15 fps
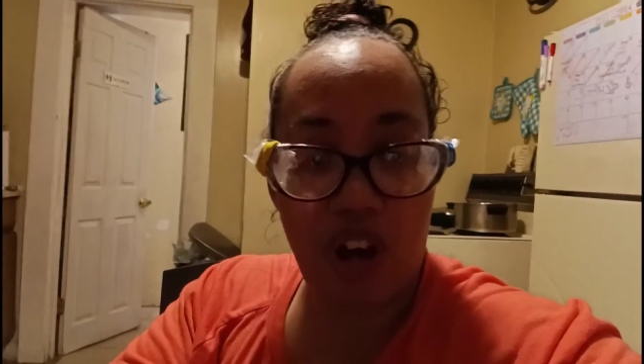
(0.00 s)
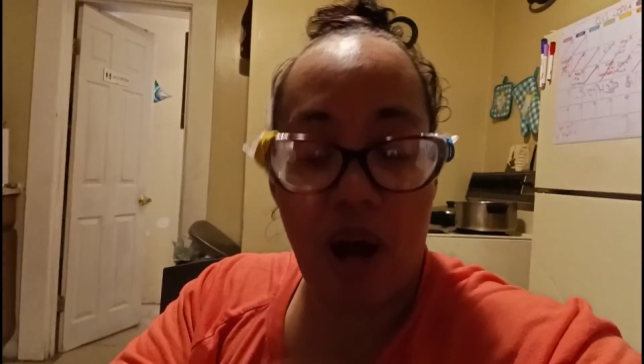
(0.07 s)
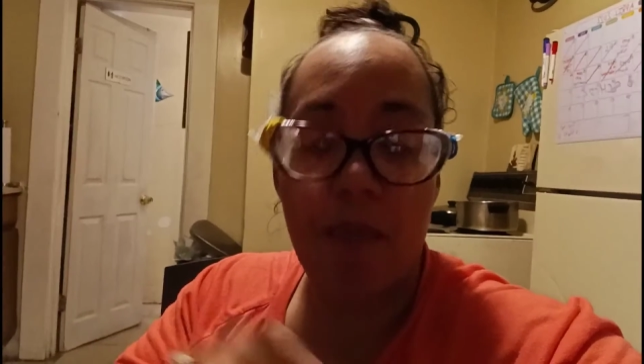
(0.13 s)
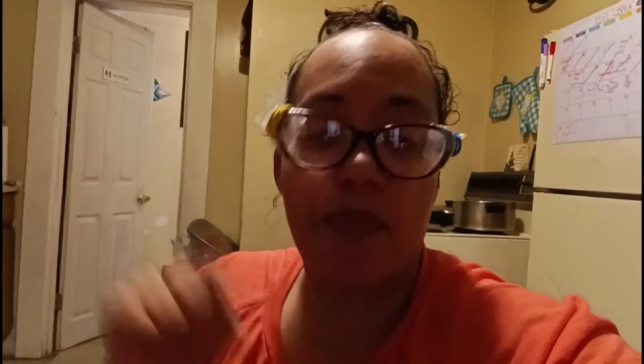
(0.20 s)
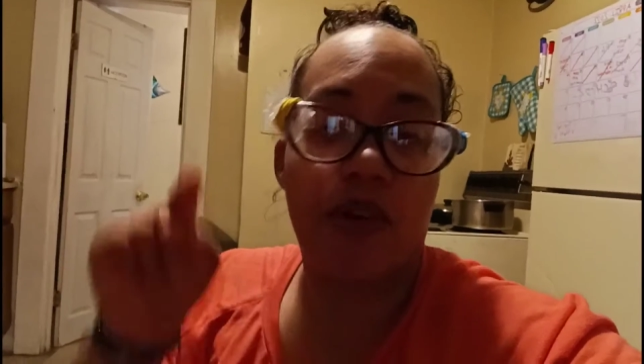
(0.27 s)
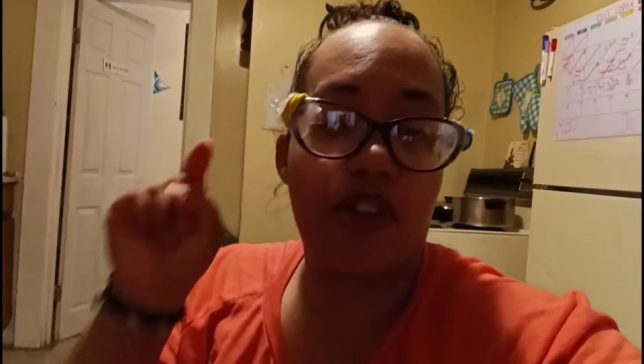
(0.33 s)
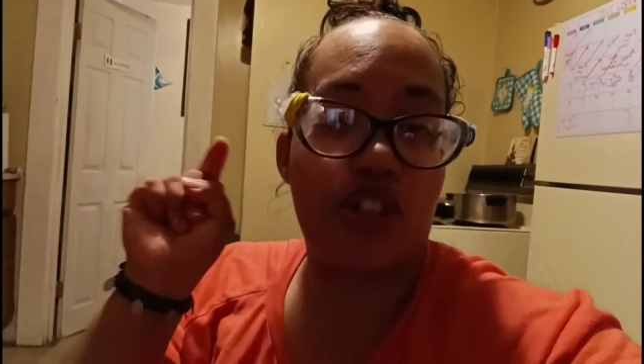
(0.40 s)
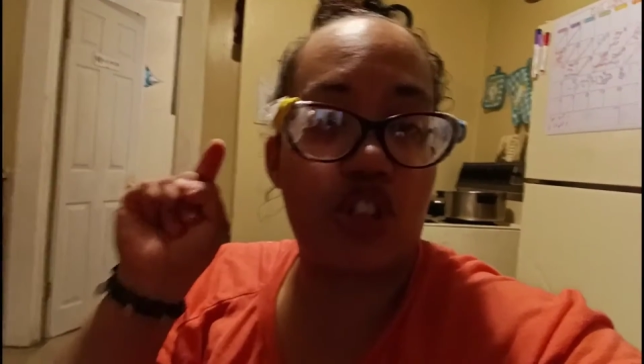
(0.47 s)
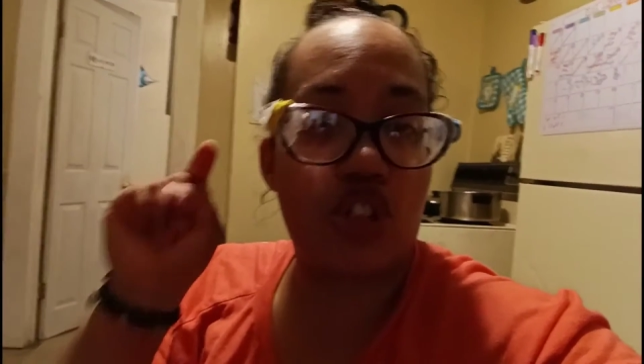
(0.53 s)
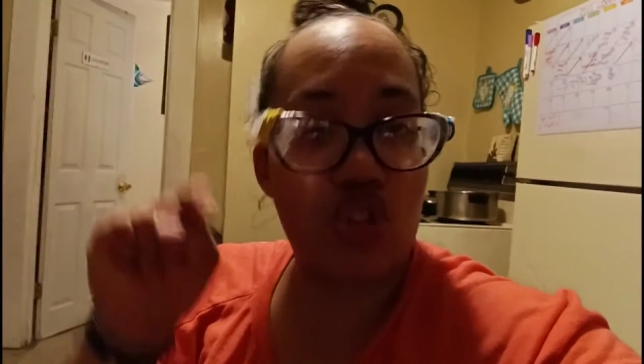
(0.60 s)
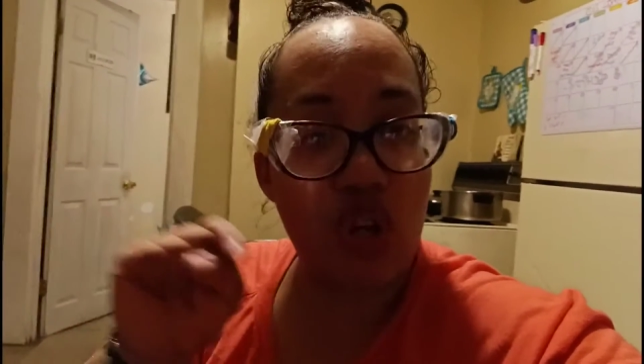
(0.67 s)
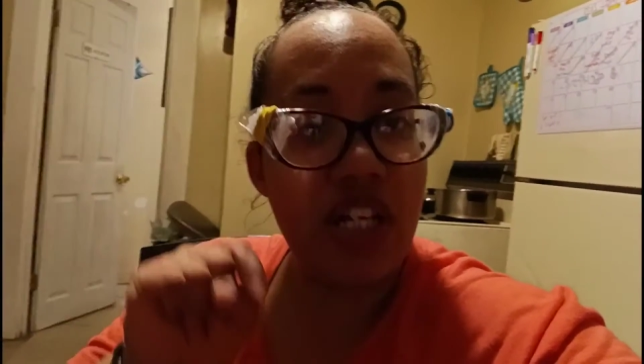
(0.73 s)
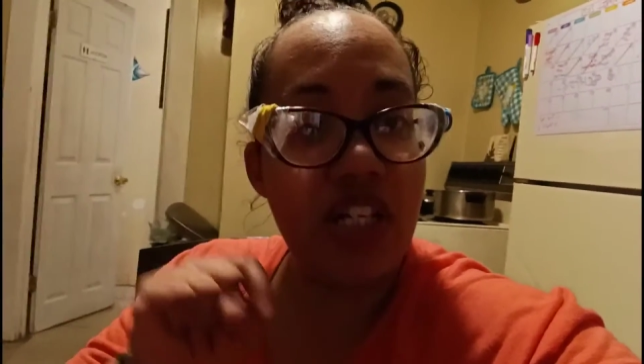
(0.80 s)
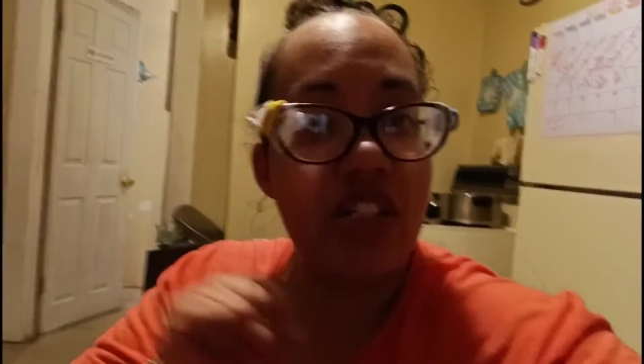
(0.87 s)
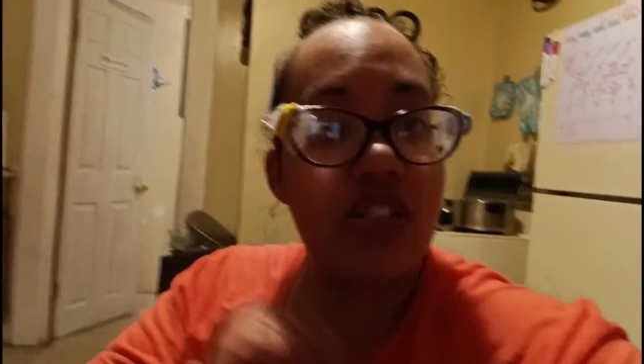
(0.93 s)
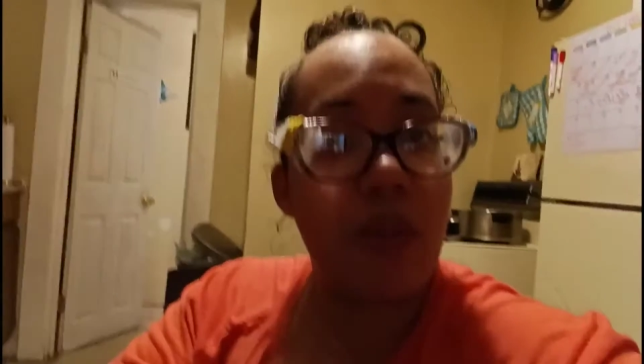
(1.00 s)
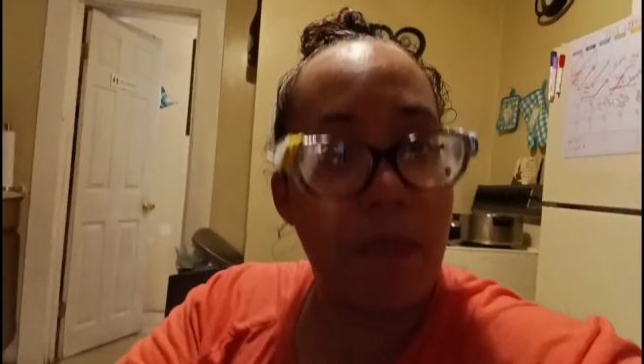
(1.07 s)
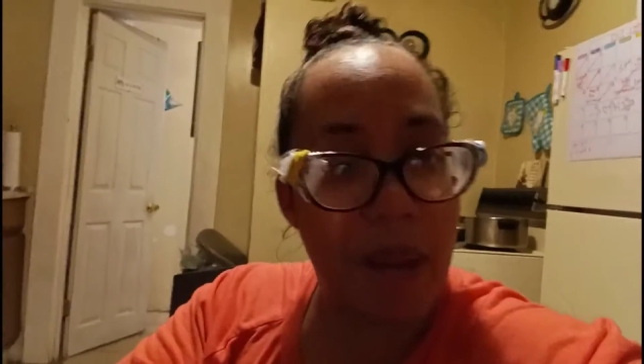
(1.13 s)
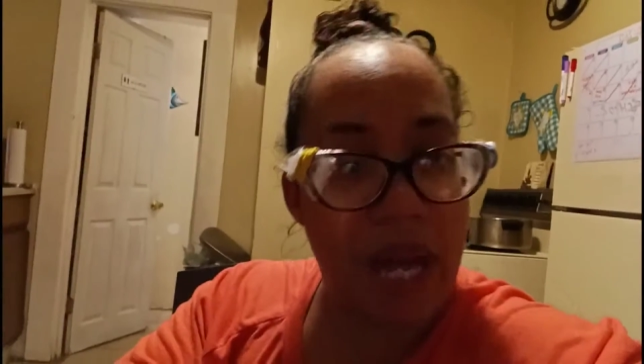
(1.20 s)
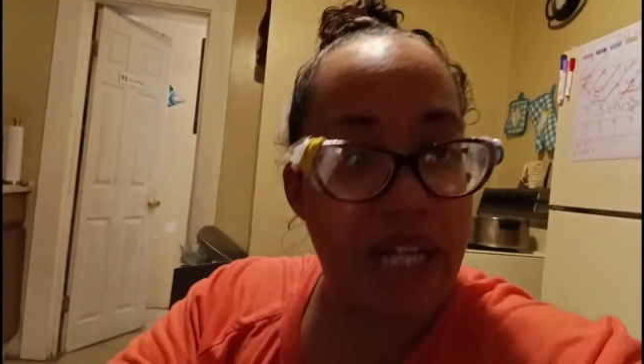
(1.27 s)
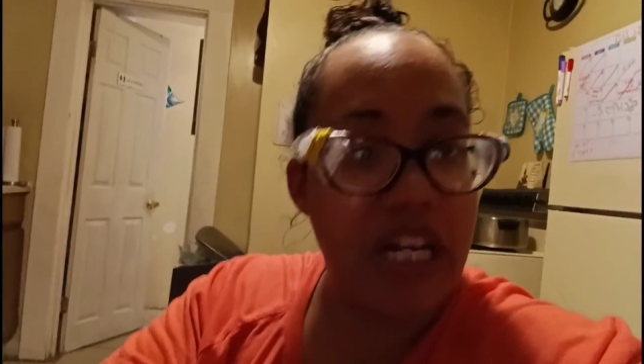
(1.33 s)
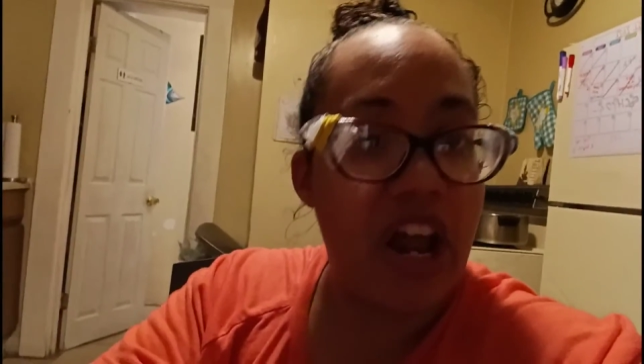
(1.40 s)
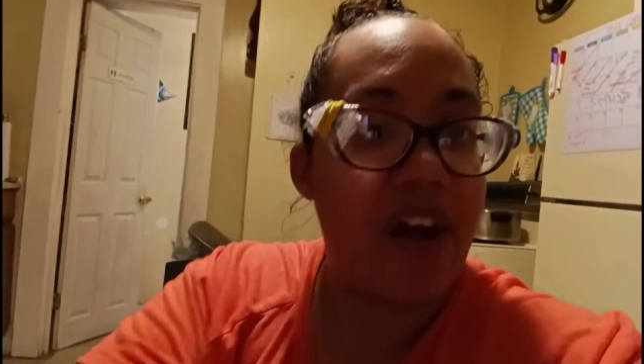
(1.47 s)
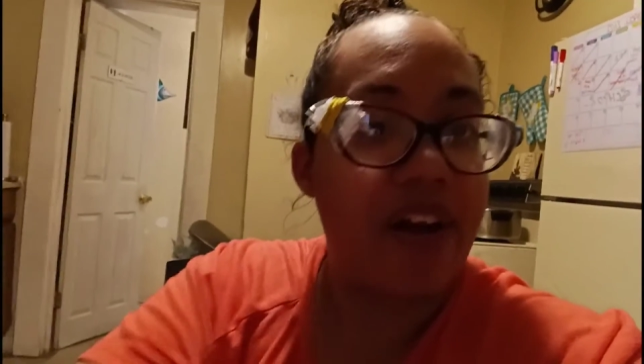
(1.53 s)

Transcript: I'm going straight to bed.